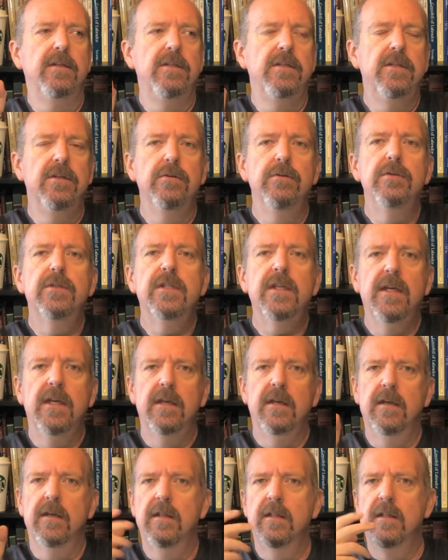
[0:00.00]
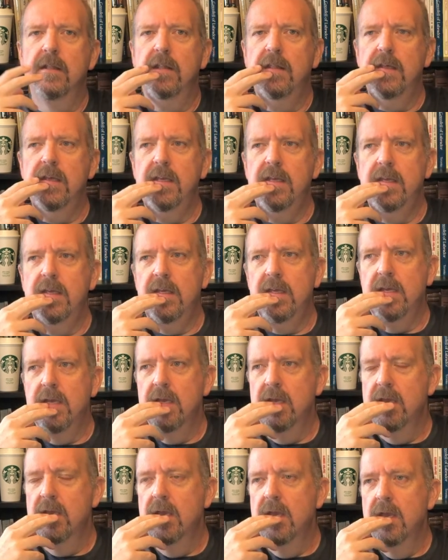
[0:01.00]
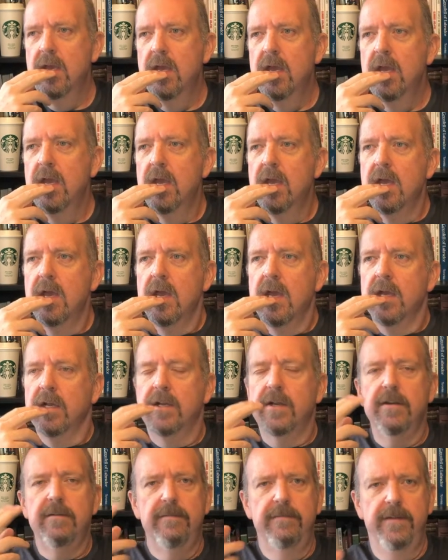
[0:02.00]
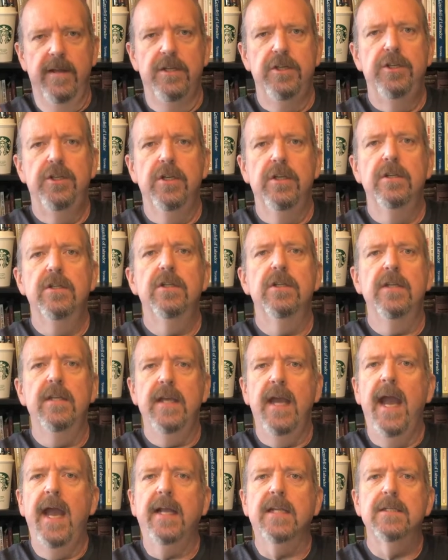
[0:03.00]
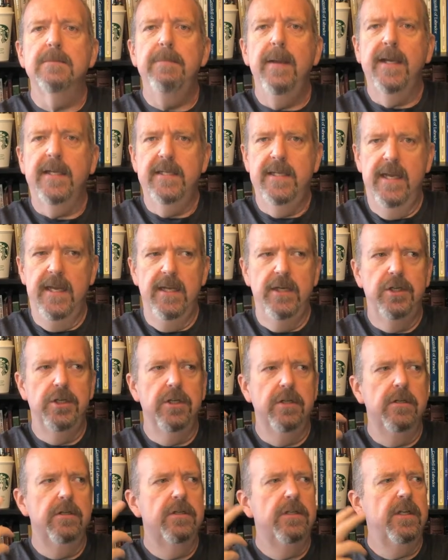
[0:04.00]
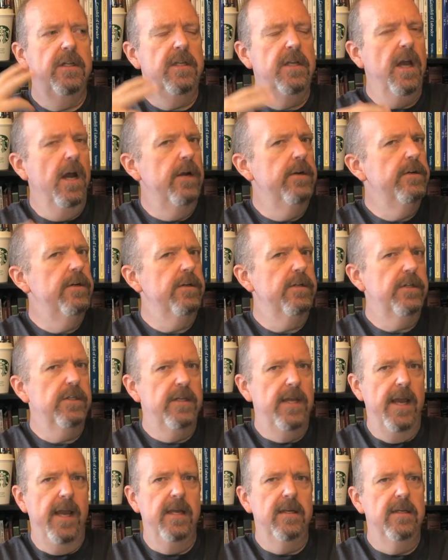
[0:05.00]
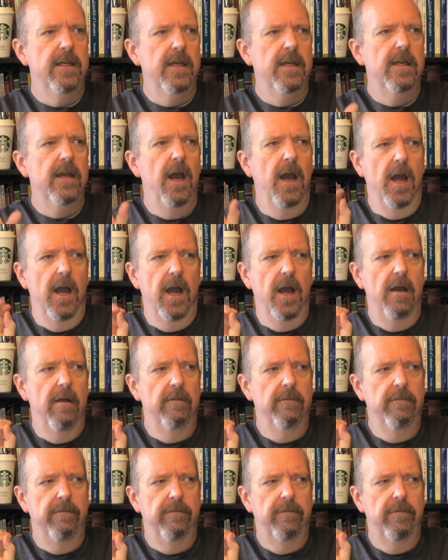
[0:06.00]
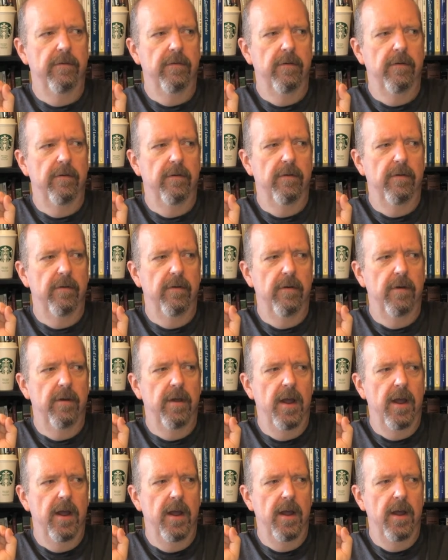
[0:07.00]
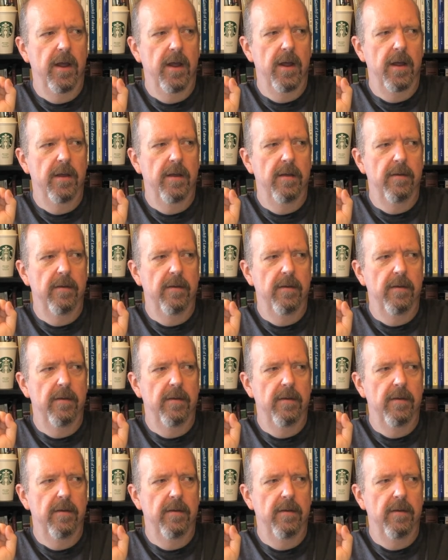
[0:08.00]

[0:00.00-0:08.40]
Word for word: using the conventions and the expectations and the understanding of uh,